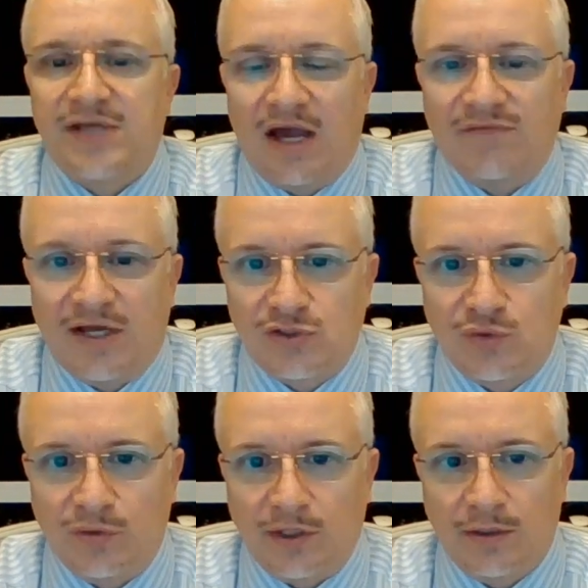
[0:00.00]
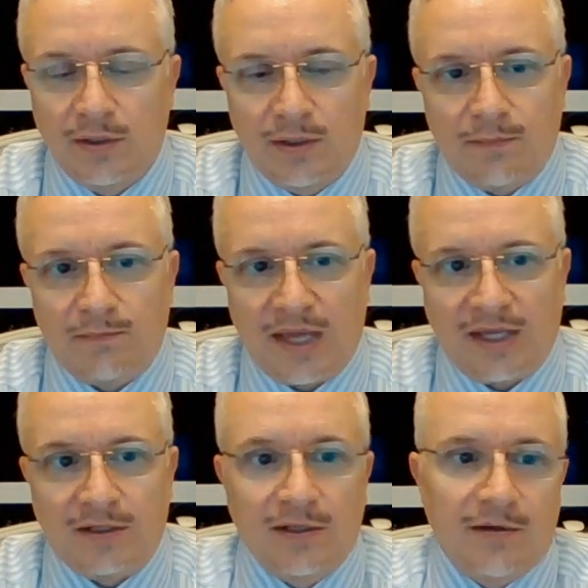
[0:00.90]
to have that tooling made.